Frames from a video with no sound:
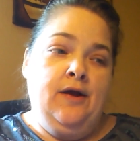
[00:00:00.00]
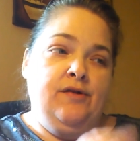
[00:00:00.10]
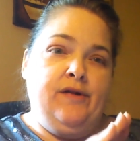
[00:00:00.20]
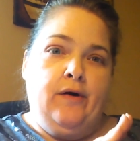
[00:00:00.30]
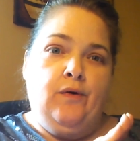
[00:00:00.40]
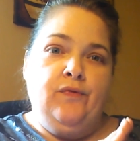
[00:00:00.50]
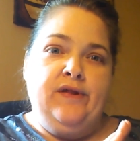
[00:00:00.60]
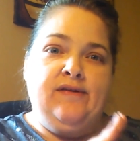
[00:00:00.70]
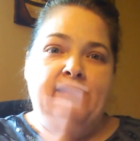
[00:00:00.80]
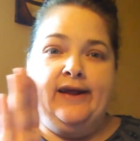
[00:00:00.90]
So
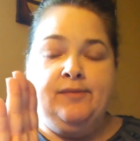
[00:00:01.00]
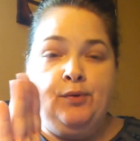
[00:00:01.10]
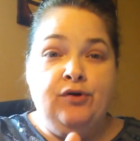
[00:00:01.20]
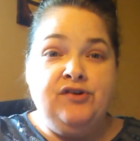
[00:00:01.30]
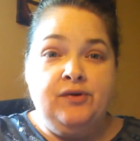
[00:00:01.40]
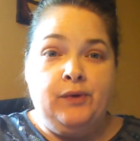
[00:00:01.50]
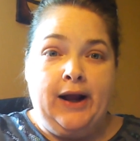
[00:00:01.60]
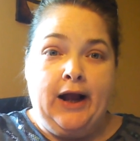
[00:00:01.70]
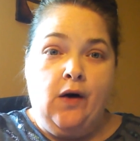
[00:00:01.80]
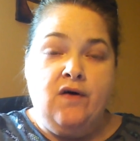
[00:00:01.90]
this next portion, when
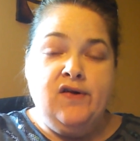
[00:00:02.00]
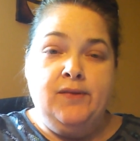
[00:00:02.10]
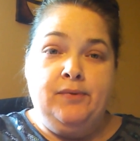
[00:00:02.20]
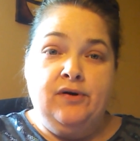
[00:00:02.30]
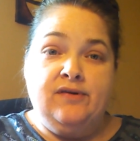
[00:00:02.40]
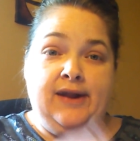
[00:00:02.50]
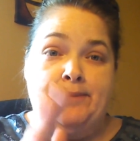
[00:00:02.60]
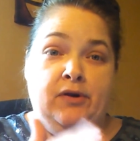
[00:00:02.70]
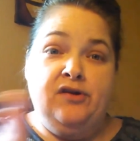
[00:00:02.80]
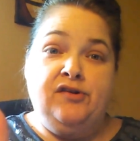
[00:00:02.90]
I go over the books that
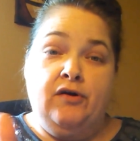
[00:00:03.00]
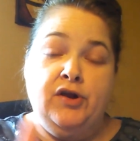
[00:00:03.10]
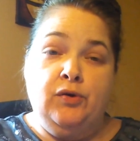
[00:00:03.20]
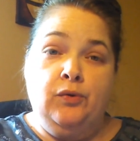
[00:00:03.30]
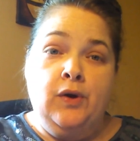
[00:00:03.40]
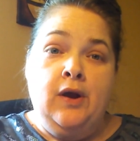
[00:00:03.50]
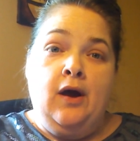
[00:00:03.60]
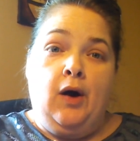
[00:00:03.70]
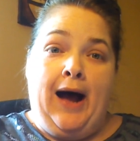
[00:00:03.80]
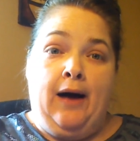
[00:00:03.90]
I'm going to show you,
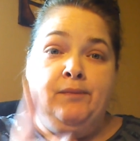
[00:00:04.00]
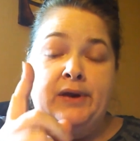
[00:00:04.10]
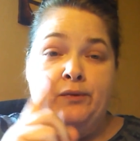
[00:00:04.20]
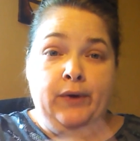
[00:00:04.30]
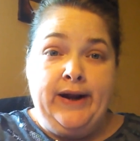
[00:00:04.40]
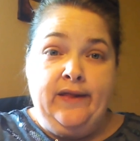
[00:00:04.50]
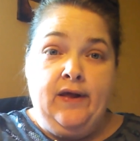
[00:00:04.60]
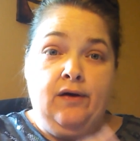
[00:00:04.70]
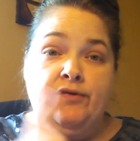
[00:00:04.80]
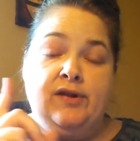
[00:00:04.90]
I'll be reading
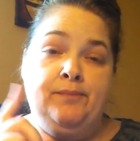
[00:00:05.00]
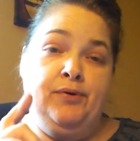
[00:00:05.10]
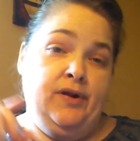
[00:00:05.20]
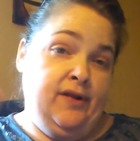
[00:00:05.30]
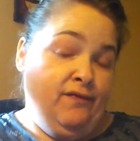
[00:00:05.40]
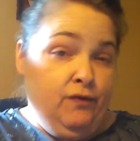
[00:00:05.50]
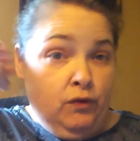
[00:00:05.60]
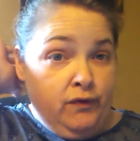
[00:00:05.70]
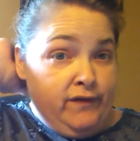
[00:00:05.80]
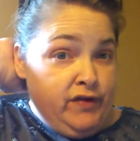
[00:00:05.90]
those and putting the
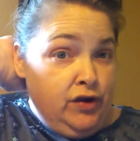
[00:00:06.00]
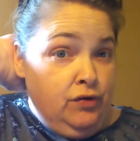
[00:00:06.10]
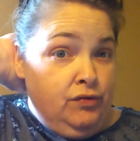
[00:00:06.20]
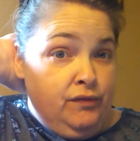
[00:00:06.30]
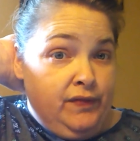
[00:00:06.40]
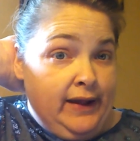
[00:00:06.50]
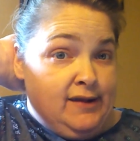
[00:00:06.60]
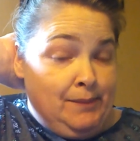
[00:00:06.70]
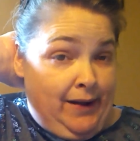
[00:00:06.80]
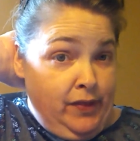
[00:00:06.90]
full review,
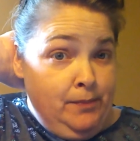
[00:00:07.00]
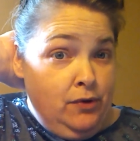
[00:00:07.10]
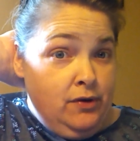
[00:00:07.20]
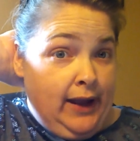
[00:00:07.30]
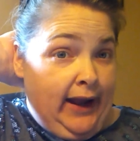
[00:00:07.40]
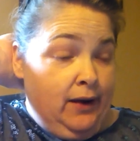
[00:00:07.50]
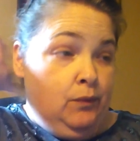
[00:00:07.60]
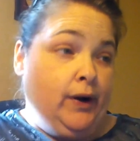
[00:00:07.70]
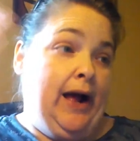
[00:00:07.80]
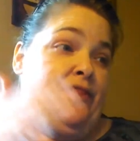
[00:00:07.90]
things about the book,
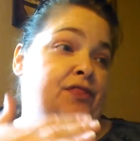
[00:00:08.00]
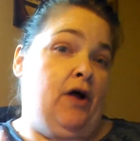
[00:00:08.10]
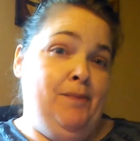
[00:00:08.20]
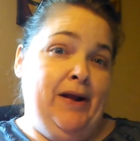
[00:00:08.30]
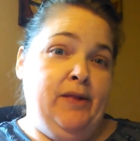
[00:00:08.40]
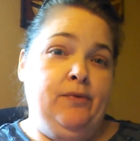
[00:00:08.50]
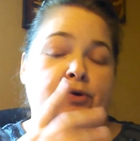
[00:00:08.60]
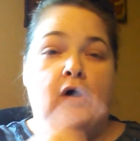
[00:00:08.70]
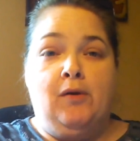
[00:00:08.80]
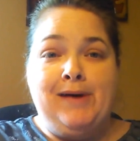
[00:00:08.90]
and what I thought about the
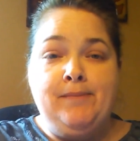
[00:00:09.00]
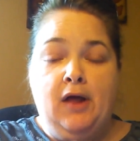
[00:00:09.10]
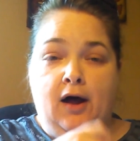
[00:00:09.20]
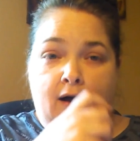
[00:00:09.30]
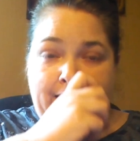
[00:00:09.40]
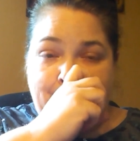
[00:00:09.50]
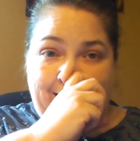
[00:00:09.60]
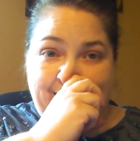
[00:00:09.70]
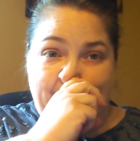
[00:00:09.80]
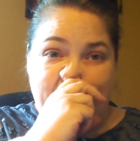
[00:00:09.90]
book on my blog at
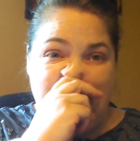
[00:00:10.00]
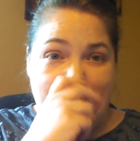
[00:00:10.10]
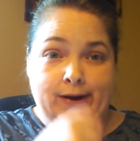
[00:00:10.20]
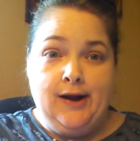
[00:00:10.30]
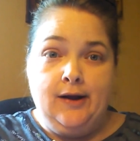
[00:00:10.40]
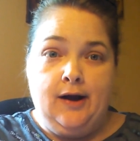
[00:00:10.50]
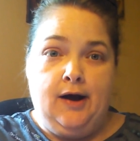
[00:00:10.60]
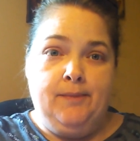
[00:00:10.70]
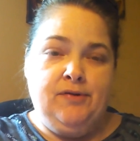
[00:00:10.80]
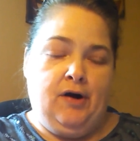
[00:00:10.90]

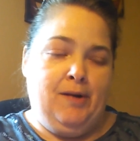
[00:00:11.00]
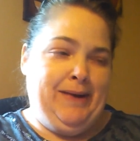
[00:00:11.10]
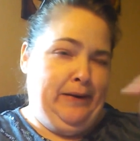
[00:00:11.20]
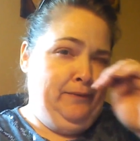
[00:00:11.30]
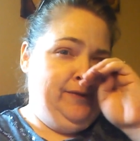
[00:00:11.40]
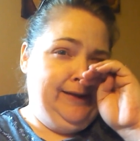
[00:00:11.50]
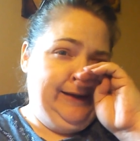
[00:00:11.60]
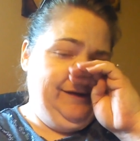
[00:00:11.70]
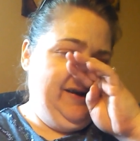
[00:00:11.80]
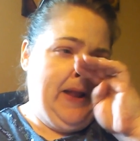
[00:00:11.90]
mytable3.com. Sorry, my nose is
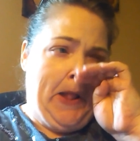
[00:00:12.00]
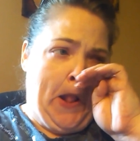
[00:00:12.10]
itching.